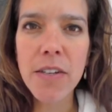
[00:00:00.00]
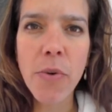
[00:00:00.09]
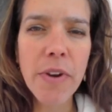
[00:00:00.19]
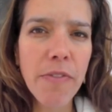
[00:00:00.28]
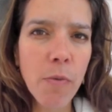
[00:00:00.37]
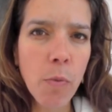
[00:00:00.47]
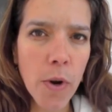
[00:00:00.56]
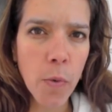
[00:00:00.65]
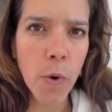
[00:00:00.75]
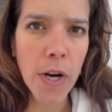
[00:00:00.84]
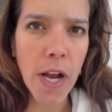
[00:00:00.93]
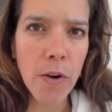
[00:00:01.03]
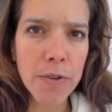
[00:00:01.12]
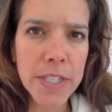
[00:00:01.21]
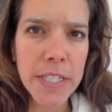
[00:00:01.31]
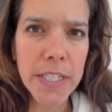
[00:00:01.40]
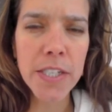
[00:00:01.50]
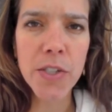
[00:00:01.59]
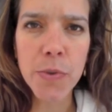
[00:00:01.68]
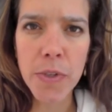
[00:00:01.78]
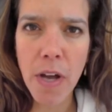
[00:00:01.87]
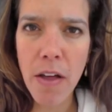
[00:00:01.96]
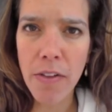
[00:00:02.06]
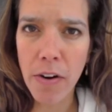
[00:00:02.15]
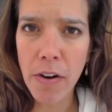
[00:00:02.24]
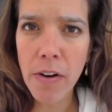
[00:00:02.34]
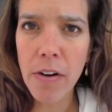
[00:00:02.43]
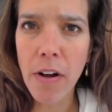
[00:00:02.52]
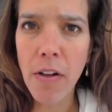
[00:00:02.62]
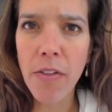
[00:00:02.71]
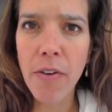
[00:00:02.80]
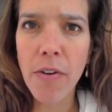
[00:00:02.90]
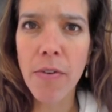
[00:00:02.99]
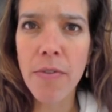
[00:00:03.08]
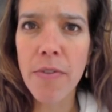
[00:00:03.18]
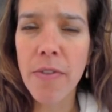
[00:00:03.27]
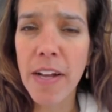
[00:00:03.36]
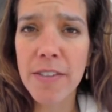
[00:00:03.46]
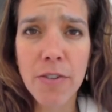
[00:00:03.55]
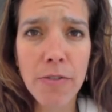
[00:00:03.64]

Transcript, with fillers: going from one workout routine to another, although that's a